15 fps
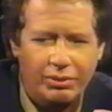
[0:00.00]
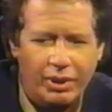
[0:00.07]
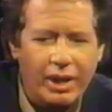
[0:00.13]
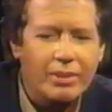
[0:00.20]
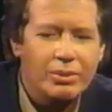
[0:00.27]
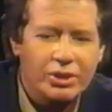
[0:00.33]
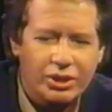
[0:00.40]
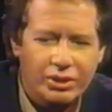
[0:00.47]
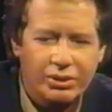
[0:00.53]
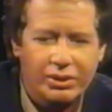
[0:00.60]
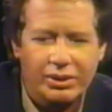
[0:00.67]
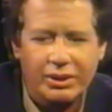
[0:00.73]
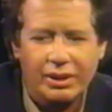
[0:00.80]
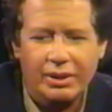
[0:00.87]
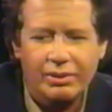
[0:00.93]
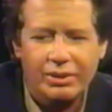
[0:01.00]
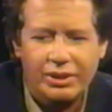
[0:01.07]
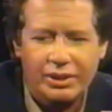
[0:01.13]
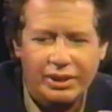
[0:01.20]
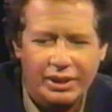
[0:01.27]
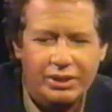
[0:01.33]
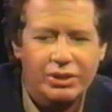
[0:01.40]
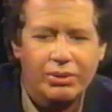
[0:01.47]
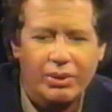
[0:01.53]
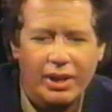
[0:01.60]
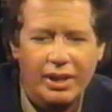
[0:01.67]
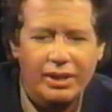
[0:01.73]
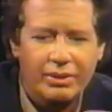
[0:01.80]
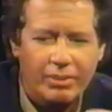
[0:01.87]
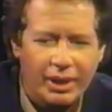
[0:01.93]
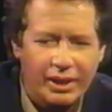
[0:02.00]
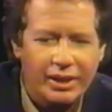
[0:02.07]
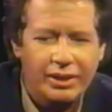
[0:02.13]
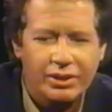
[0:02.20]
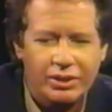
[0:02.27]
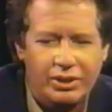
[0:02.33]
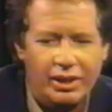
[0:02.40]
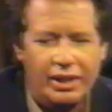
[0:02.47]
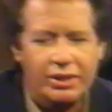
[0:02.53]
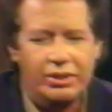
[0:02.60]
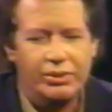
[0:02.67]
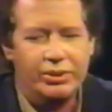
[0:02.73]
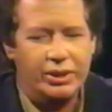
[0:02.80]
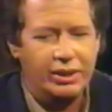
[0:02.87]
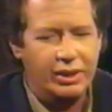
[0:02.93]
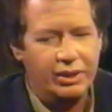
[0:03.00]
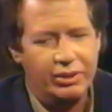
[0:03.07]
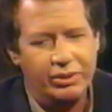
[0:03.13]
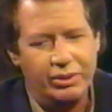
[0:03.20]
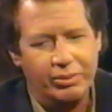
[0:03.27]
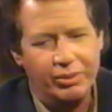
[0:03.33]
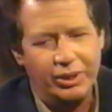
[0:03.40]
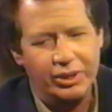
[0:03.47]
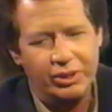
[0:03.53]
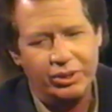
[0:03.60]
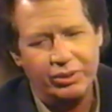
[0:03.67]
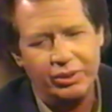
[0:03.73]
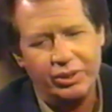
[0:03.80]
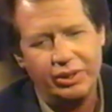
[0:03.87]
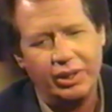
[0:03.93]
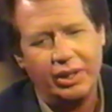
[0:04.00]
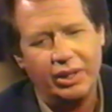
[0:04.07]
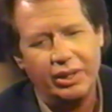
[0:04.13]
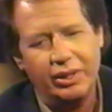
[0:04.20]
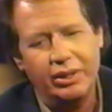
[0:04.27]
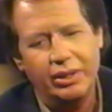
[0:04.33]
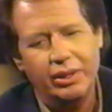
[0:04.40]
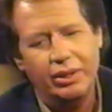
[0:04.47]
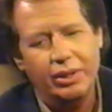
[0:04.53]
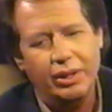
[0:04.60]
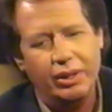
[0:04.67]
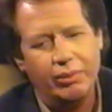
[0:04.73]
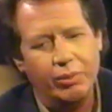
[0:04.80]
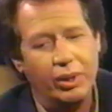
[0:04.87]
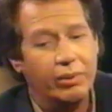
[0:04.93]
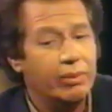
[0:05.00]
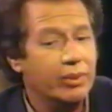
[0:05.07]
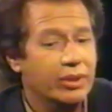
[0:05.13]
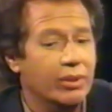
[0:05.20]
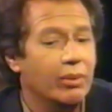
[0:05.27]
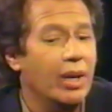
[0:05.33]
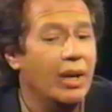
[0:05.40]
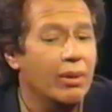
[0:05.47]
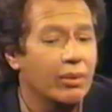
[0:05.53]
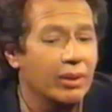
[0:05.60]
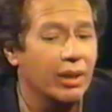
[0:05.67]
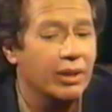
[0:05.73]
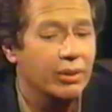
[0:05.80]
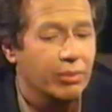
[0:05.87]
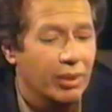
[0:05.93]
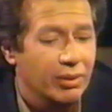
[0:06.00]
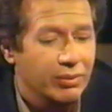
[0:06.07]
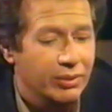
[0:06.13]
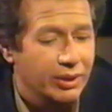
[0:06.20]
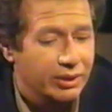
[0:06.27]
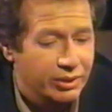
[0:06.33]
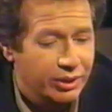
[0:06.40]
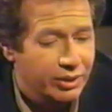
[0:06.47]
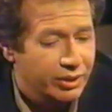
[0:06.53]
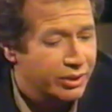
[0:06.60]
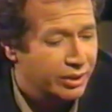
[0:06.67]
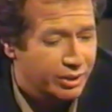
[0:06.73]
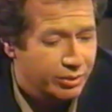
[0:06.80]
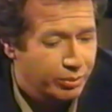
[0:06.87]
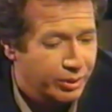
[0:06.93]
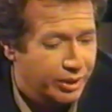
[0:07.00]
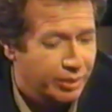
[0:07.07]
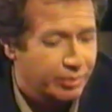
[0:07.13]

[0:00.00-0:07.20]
grammar school, in 6th grade in my English class, there was a kid who committed suicide. What, so how old are you, roughly? Seriously, it's weird.